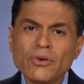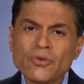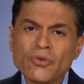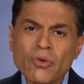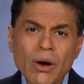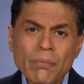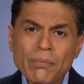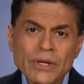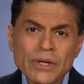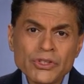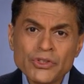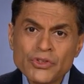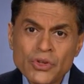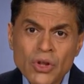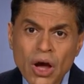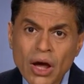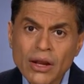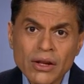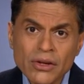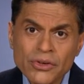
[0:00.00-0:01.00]
Trump is
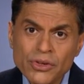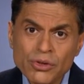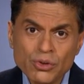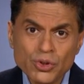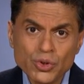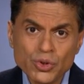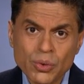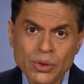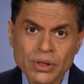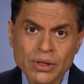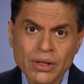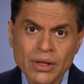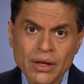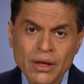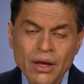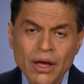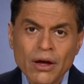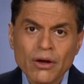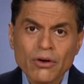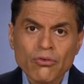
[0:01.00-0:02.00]
not unusual.
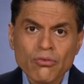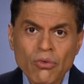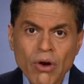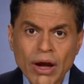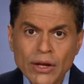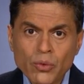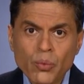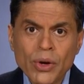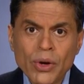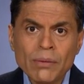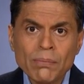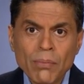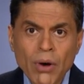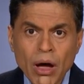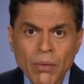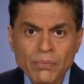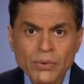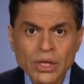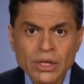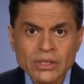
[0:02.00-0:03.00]
Right-wing
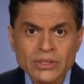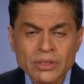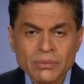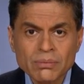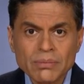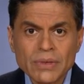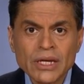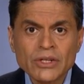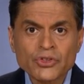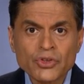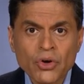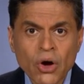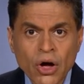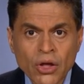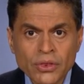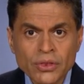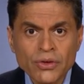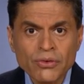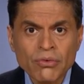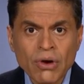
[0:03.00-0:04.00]
populism is on the